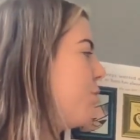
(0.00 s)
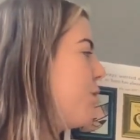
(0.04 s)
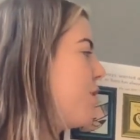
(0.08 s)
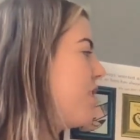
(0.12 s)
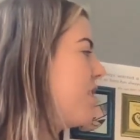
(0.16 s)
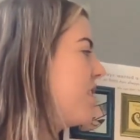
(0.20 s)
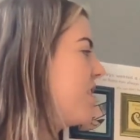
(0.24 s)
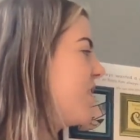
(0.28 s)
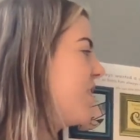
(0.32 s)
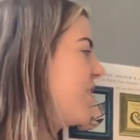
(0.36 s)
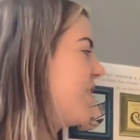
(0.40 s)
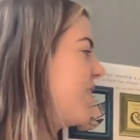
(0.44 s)

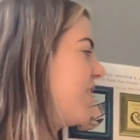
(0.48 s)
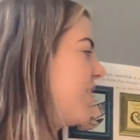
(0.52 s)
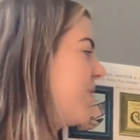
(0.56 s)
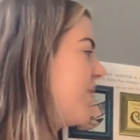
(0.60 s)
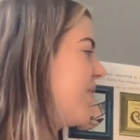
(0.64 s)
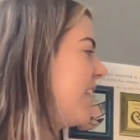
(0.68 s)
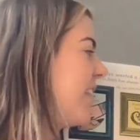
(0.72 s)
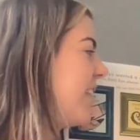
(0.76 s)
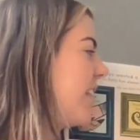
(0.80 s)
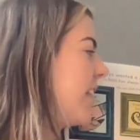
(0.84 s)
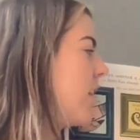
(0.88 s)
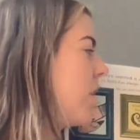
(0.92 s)
Borris is
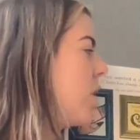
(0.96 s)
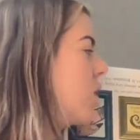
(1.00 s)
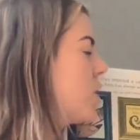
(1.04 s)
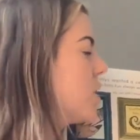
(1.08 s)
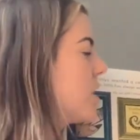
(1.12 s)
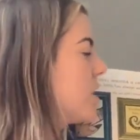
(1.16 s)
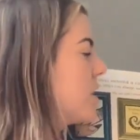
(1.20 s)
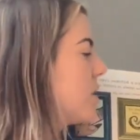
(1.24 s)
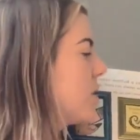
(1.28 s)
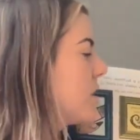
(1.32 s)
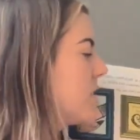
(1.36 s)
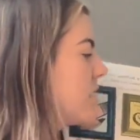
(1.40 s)
feeling
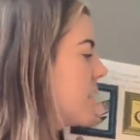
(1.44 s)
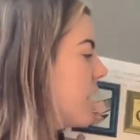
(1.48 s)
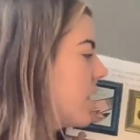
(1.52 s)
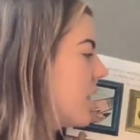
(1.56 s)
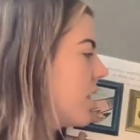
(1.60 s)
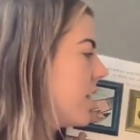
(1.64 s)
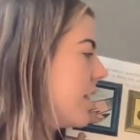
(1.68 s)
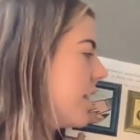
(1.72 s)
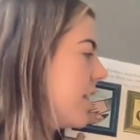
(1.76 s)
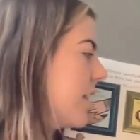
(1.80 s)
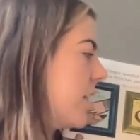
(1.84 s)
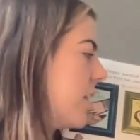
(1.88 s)
oh so
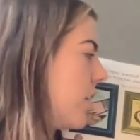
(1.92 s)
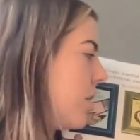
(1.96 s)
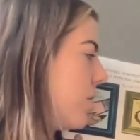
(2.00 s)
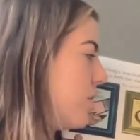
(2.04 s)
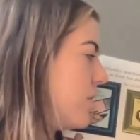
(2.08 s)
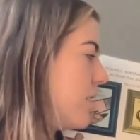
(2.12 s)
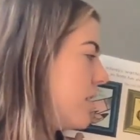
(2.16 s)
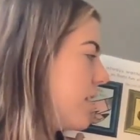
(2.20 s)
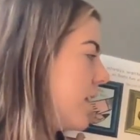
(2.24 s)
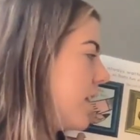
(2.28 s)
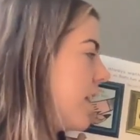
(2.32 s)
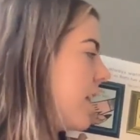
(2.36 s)
snugly and
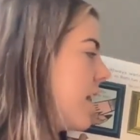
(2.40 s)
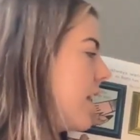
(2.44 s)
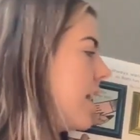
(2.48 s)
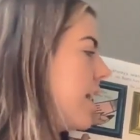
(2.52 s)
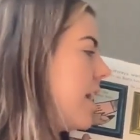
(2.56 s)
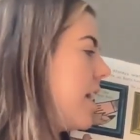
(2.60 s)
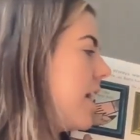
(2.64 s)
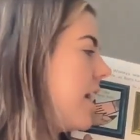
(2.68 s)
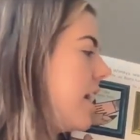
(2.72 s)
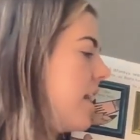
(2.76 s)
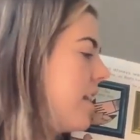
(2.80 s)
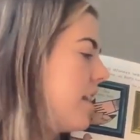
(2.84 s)
cozy
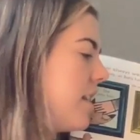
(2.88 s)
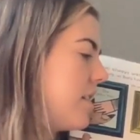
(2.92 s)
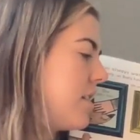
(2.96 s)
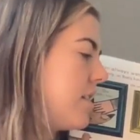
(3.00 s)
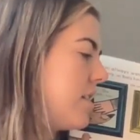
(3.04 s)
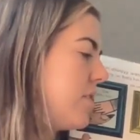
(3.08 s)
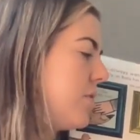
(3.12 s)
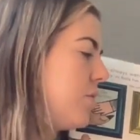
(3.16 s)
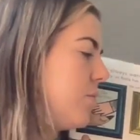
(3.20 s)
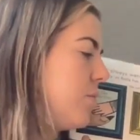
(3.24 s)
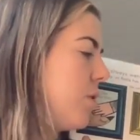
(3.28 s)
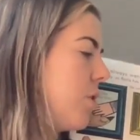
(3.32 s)
in
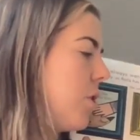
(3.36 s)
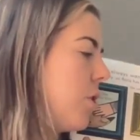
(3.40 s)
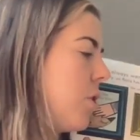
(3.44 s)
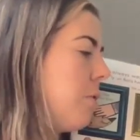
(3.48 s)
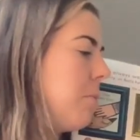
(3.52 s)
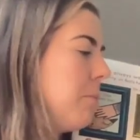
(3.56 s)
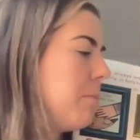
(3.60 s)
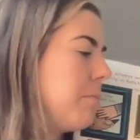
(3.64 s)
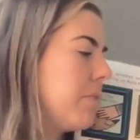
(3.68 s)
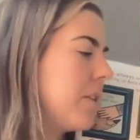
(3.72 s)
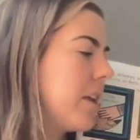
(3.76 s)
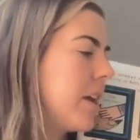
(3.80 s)
his new
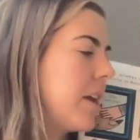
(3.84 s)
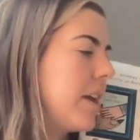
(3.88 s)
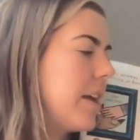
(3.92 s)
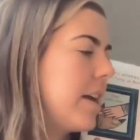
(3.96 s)
home.